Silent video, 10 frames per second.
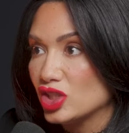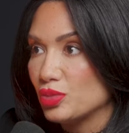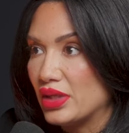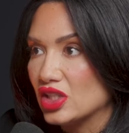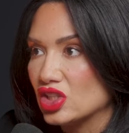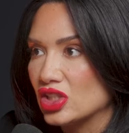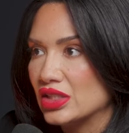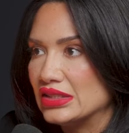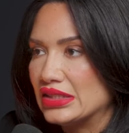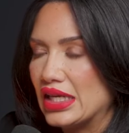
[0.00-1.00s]
matchmaker
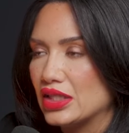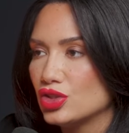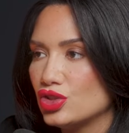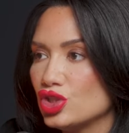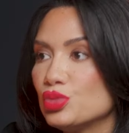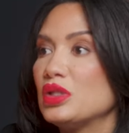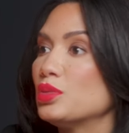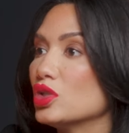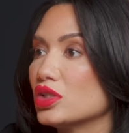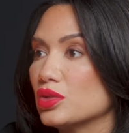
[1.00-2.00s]
is that two
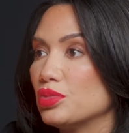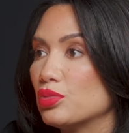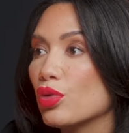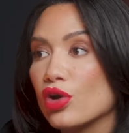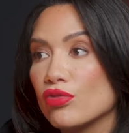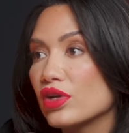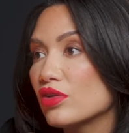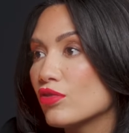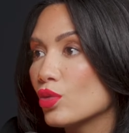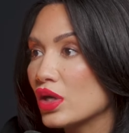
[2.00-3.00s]
people could be
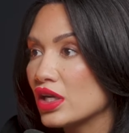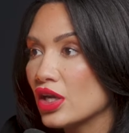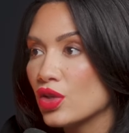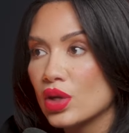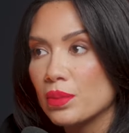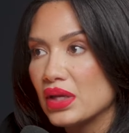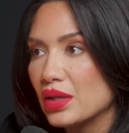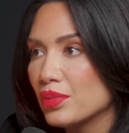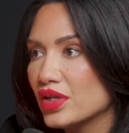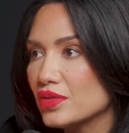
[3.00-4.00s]
perfect for one another on
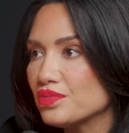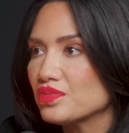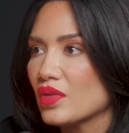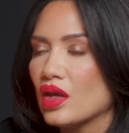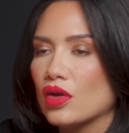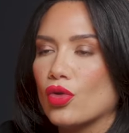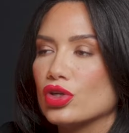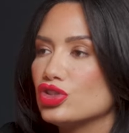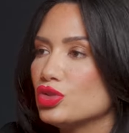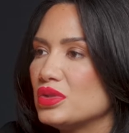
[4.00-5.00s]
paper or
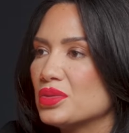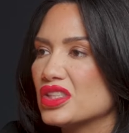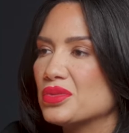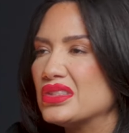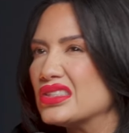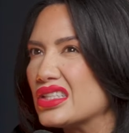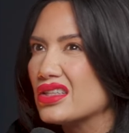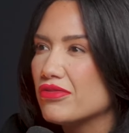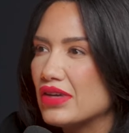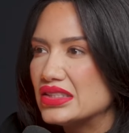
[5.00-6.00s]
two people you would be on
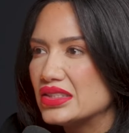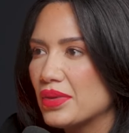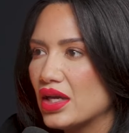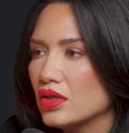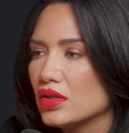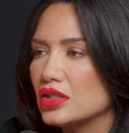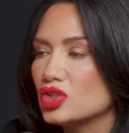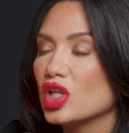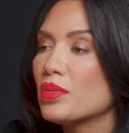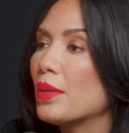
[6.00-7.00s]
the fence about, it's
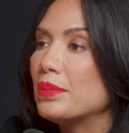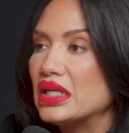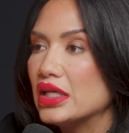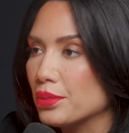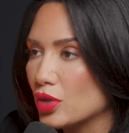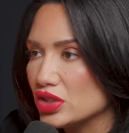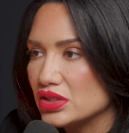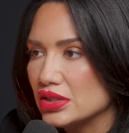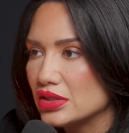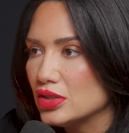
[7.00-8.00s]
all about meeting in
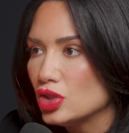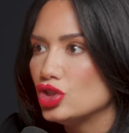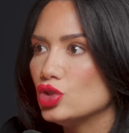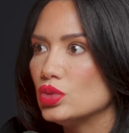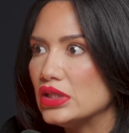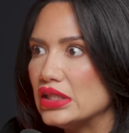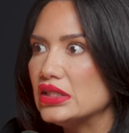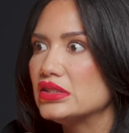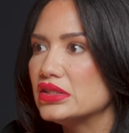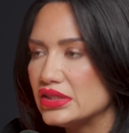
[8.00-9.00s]
person. Mm. You
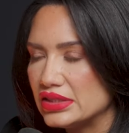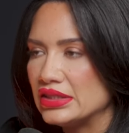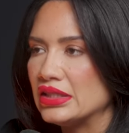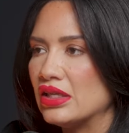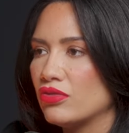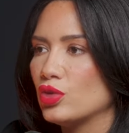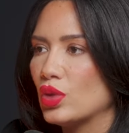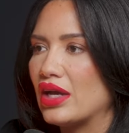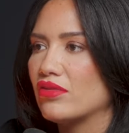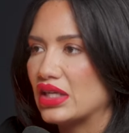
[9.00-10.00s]
need to see if you
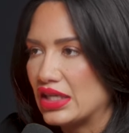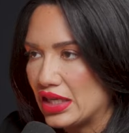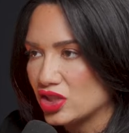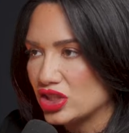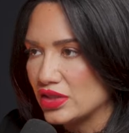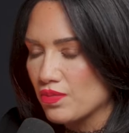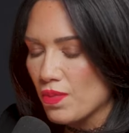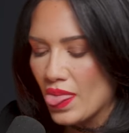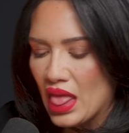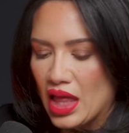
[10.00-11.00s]
have a connection.
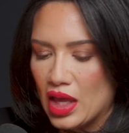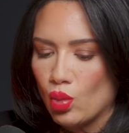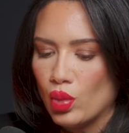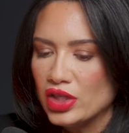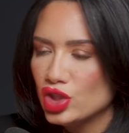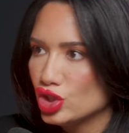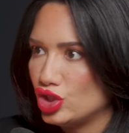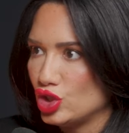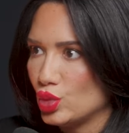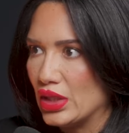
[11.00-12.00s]
Right. And when you're
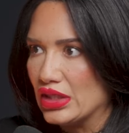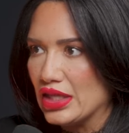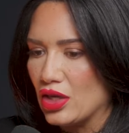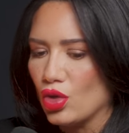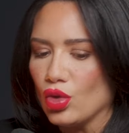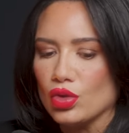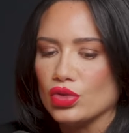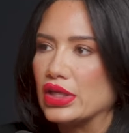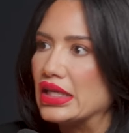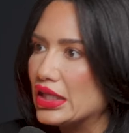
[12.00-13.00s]
doing that whole
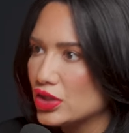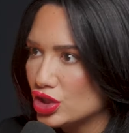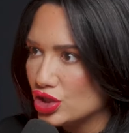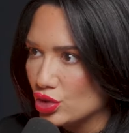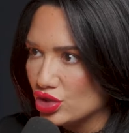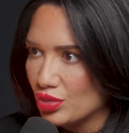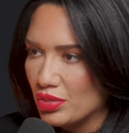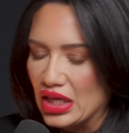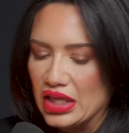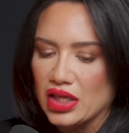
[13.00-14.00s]
looking at their social
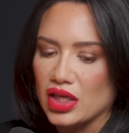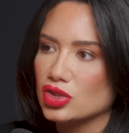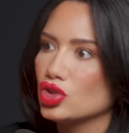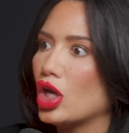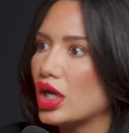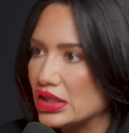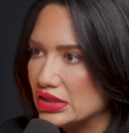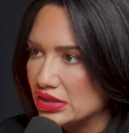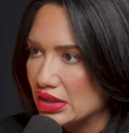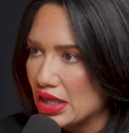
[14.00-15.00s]
media,
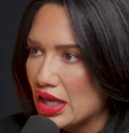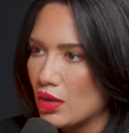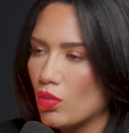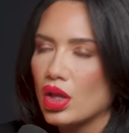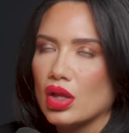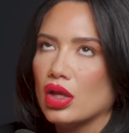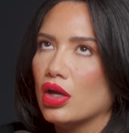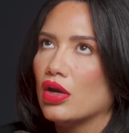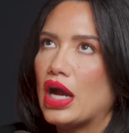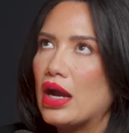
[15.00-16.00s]
talking to them
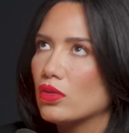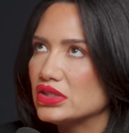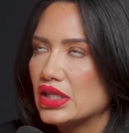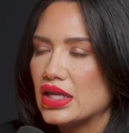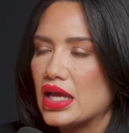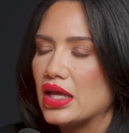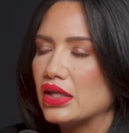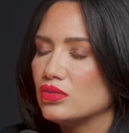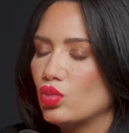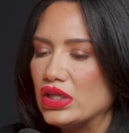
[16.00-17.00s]
mm. hours on
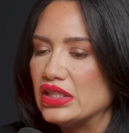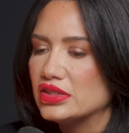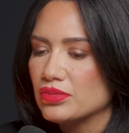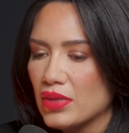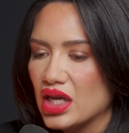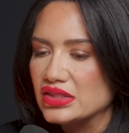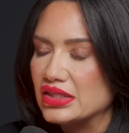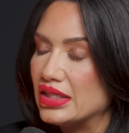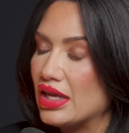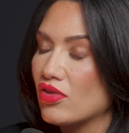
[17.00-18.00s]
end, weeks, months,
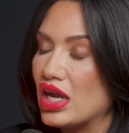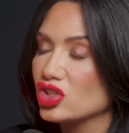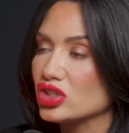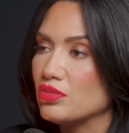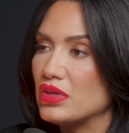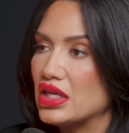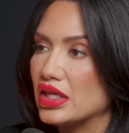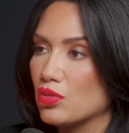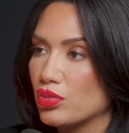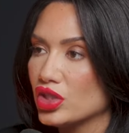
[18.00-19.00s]
and never actually
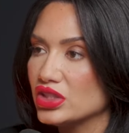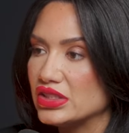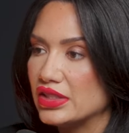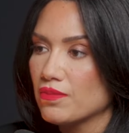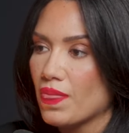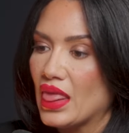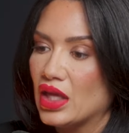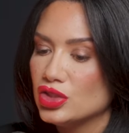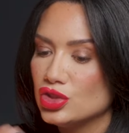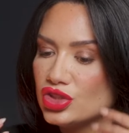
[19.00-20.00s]
meeting in person, red
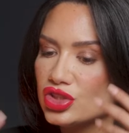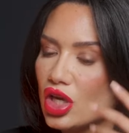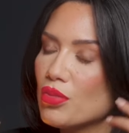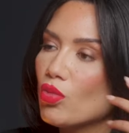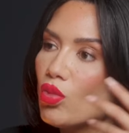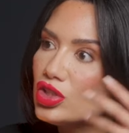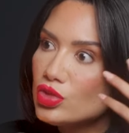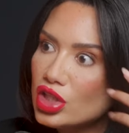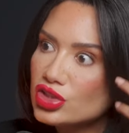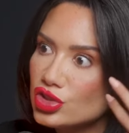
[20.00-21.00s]
flag. You start well, you also